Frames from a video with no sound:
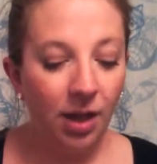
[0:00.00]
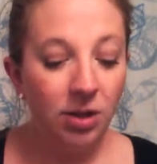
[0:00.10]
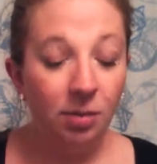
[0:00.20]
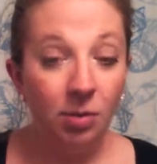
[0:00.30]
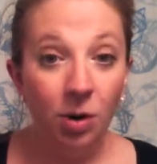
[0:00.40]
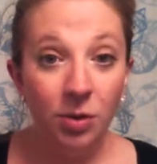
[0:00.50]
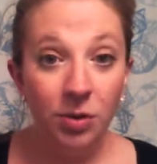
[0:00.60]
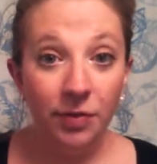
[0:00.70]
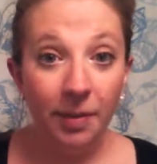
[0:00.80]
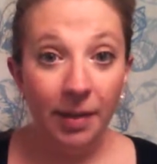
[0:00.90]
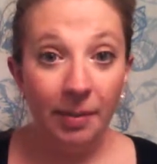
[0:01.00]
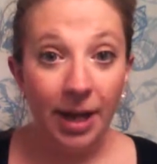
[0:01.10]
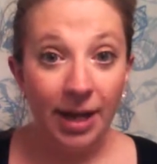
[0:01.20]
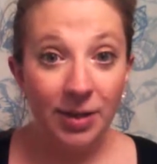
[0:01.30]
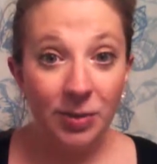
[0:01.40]
some notes from the
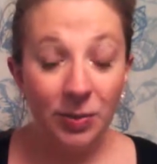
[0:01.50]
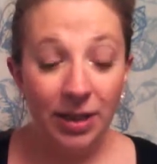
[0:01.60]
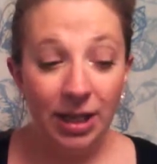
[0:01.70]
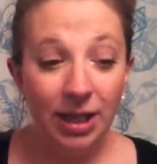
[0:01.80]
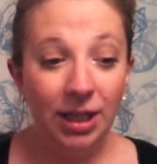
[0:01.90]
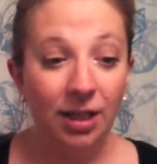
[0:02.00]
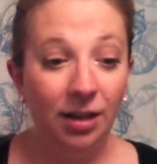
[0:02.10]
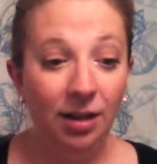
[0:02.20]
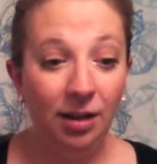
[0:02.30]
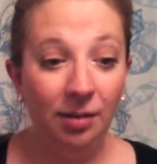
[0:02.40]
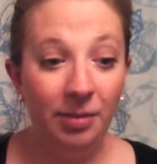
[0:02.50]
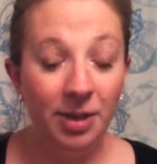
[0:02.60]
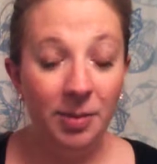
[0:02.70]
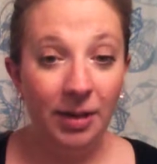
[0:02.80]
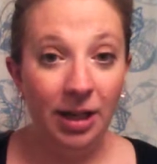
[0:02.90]
past week.
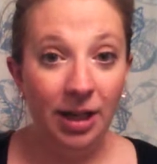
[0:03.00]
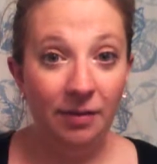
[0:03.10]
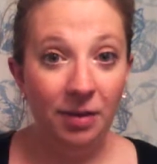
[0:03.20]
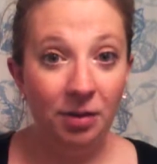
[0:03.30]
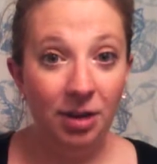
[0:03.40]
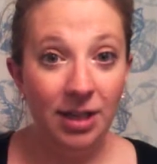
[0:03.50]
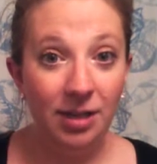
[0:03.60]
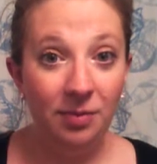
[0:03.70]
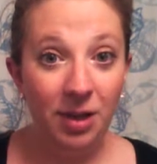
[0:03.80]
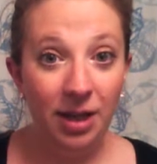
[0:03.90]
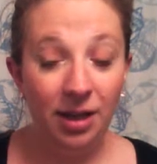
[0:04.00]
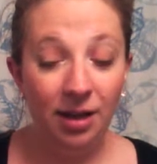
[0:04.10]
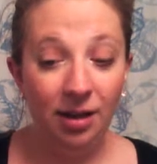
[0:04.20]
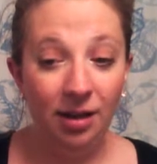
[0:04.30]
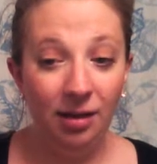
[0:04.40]
It's been kind of a crazy week.
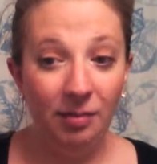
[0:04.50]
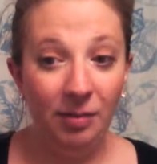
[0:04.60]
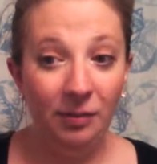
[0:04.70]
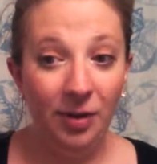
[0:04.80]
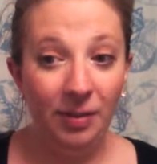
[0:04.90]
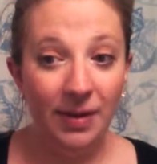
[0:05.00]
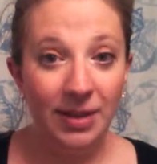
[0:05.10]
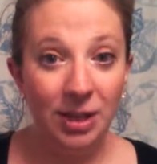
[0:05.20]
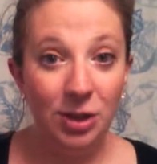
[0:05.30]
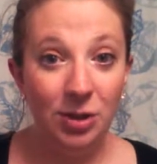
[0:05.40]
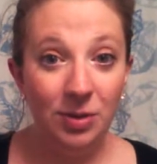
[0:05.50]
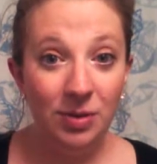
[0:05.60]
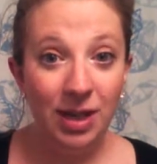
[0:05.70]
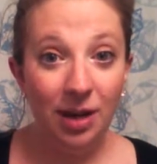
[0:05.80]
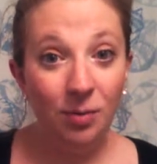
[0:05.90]
I'm filming this on
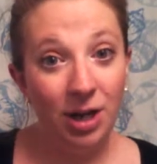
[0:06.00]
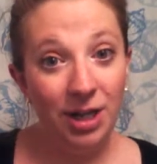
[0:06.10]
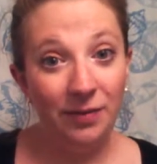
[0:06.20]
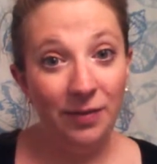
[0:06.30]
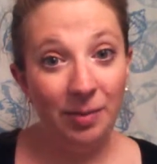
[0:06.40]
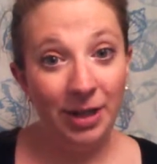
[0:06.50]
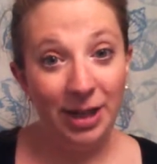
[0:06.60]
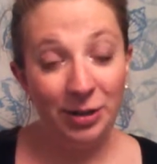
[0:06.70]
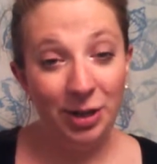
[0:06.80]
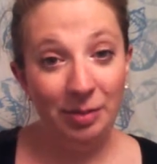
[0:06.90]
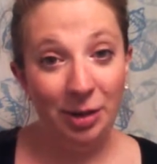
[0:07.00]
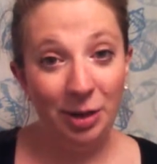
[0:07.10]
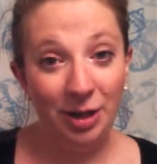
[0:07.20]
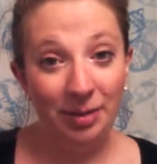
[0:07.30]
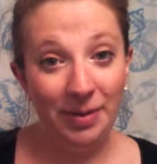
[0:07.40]
Tuesday. I wanted to film it yesterday but
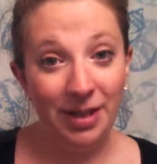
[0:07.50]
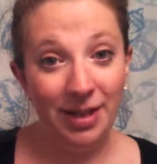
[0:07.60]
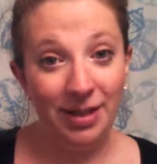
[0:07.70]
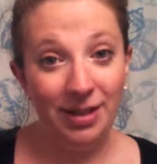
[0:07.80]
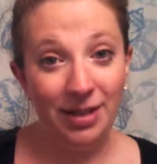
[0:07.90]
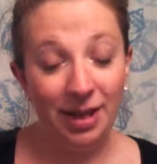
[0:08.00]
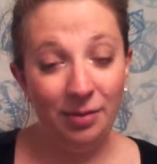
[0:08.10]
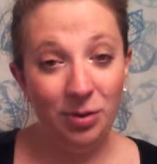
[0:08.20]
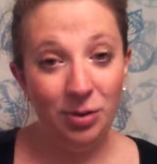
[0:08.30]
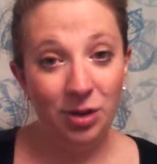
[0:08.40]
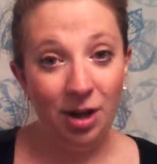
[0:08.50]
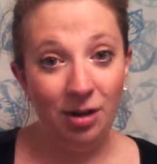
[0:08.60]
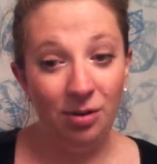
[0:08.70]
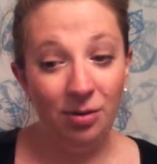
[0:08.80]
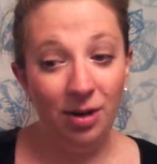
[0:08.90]
couldn't because I was
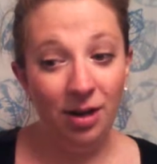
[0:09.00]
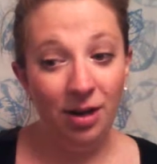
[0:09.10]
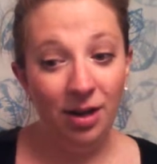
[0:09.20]
so